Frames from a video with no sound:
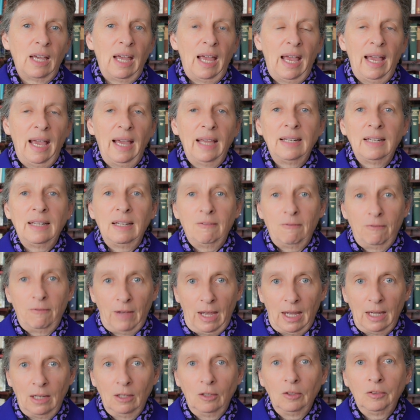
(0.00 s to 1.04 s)
had
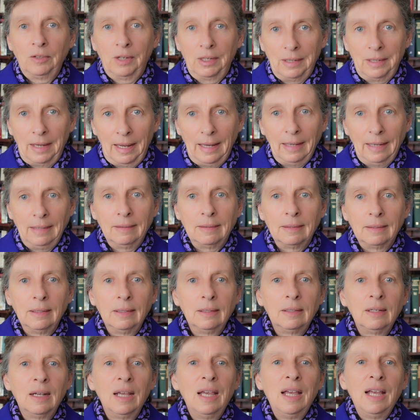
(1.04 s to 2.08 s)
failed and
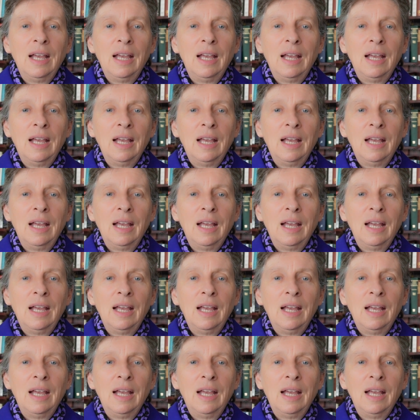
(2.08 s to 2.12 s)
ended,